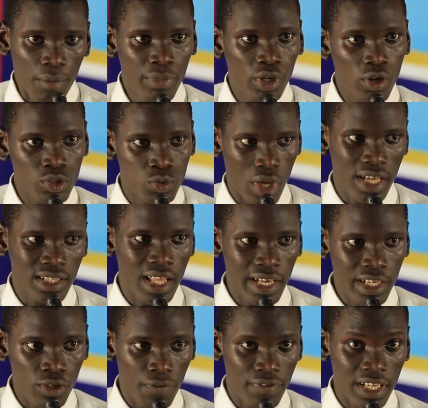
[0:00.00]
Because at the
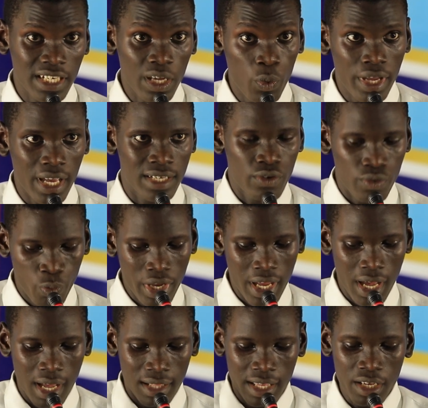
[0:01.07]
end of the day,
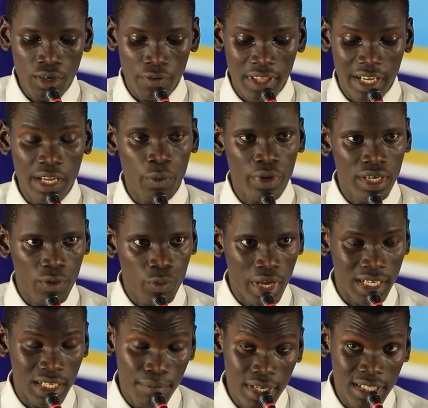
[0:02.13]
we
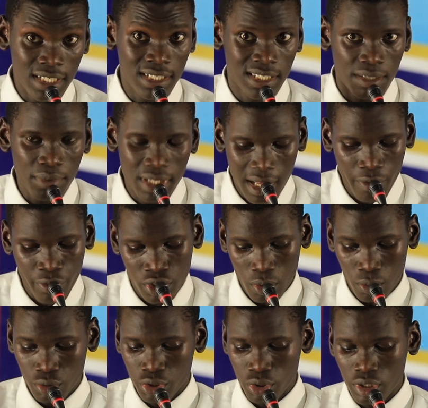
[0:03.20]
are debating a similar
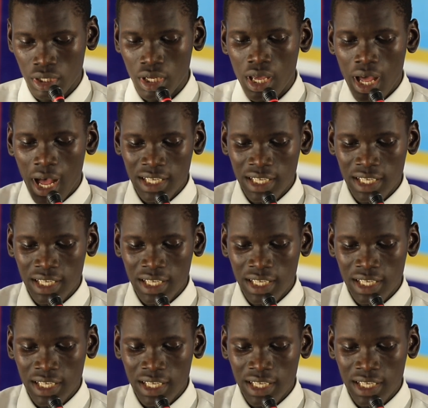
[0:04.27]
resolution